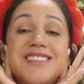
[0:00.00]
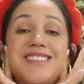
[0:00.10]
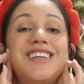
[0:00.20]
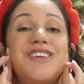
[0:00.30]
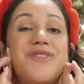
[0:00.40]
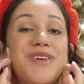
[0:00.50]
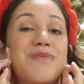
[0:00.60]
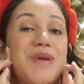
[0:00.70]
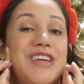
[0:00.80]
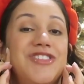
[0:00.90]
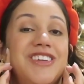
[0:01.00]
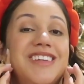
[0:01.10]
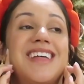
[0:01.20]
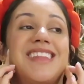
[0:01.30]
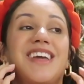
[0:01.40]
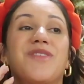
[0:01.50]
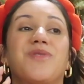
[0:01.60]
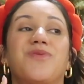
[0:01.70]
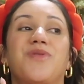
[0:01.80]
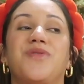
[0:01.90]
the annoying patient that like
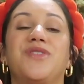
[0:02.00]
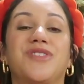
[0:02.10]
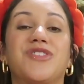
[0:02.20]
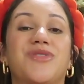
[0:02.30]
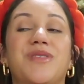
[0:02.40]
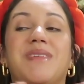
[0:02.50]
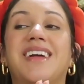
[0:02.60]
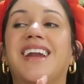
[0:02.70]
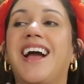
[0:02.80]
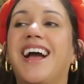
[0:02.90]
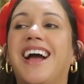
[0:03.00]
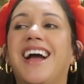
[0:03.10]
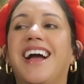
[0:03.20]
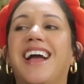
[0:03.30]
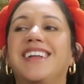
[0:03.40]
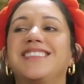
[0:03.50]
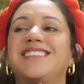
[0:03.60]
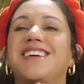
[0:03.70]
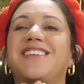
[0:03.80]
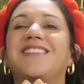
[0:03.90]
was refusing treatment. And
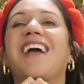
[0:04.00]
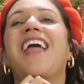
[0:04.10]
so,